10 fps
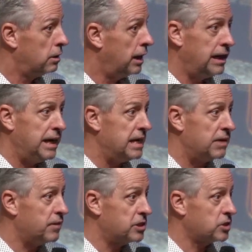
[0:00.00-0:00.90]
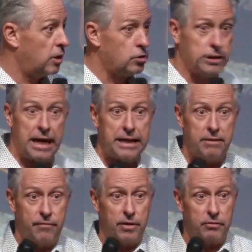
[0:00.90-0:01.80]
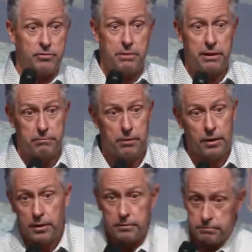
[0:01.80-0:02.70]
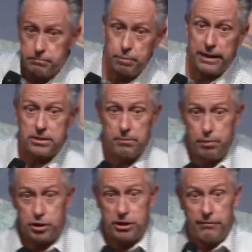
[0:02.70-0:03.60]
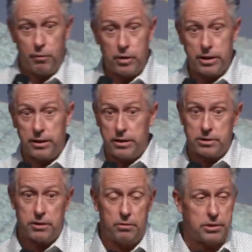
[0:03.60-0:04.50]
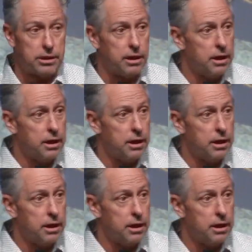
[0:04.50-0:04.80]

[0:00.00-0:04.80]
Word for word: He, he never disclosed it, and I didn't feel it was my place to push it if he wasn't going to disclose it.